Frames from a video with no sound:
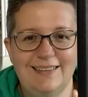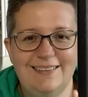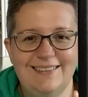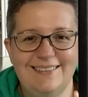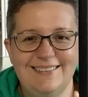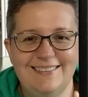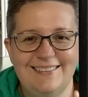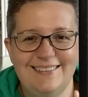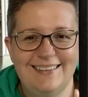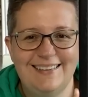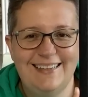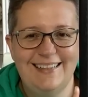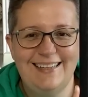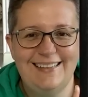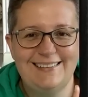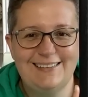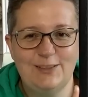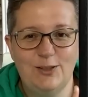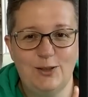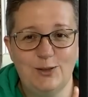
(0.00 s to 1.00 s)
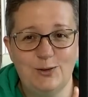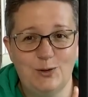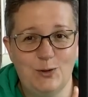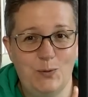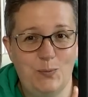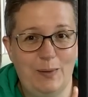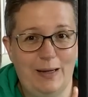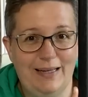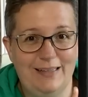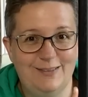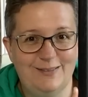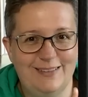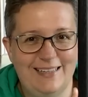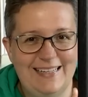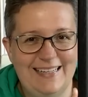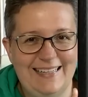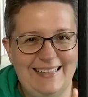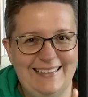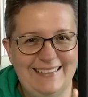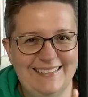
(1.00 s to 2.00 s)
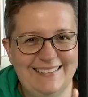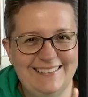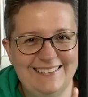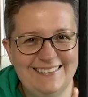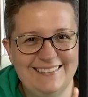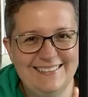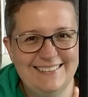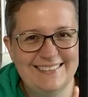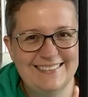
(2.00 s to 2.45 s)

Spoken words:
It's not too bad, really.